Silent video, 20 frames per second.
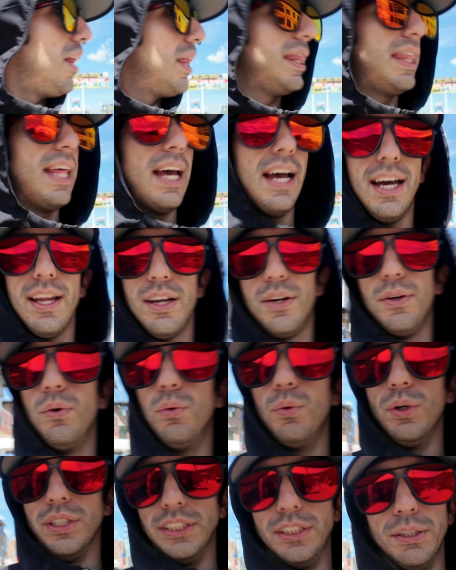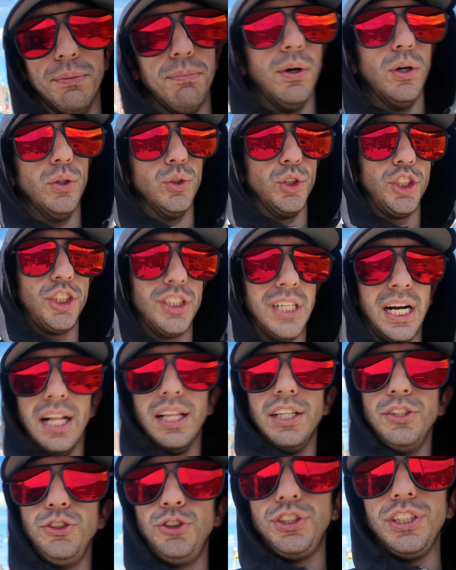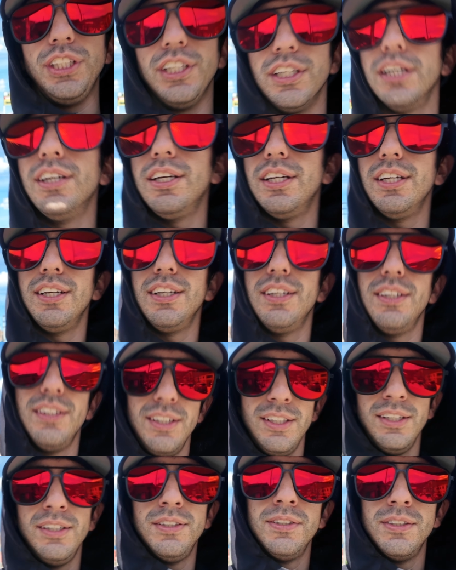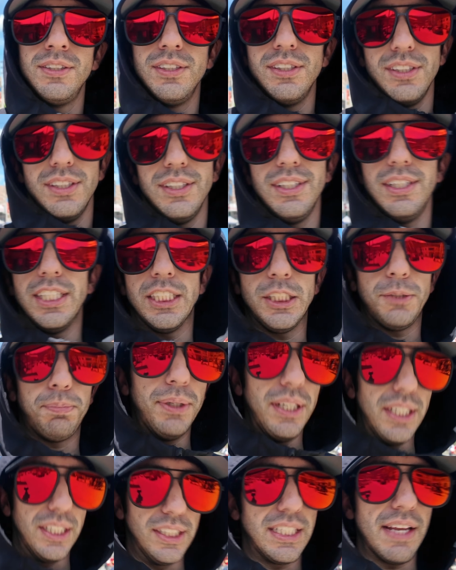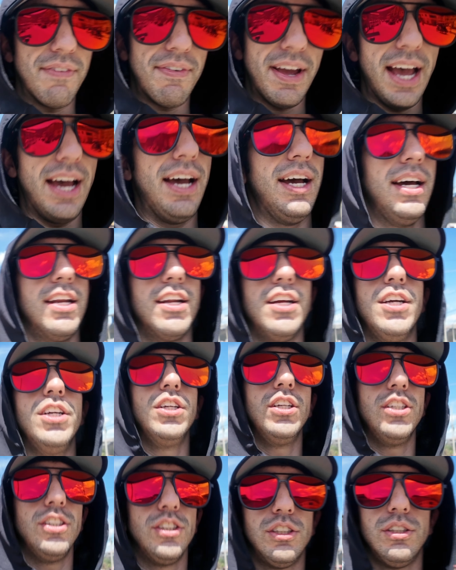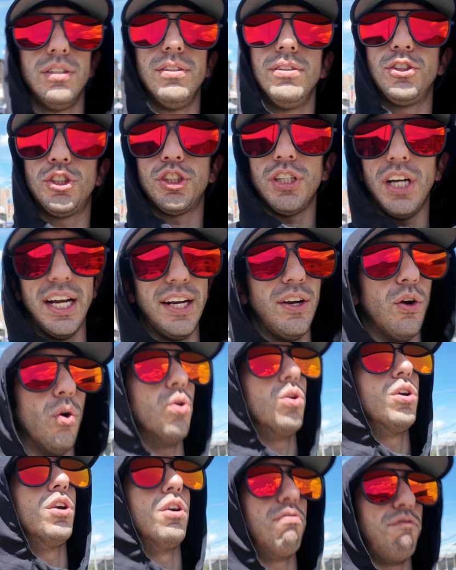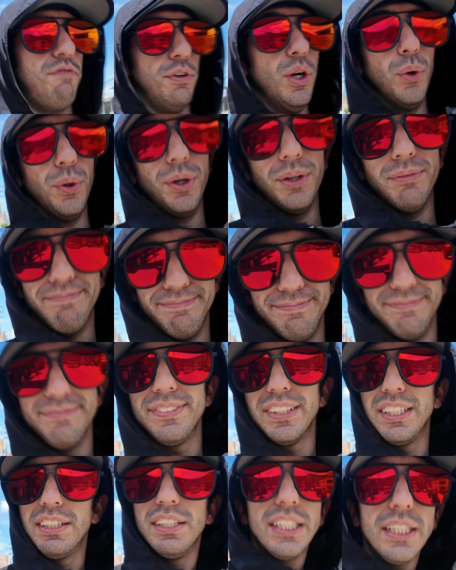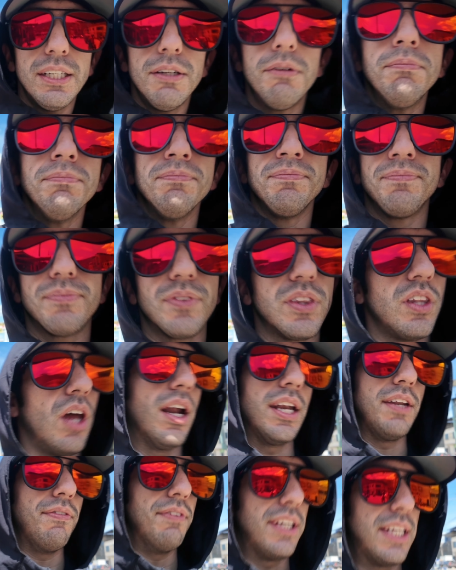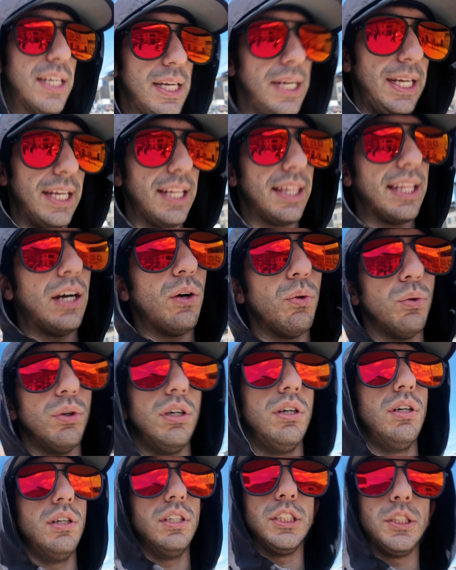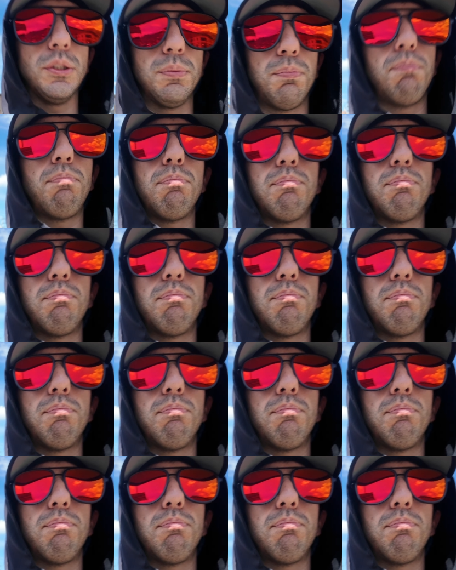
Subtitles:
That was the most challenging experience I've had trying to order food. Not even kidding, that was,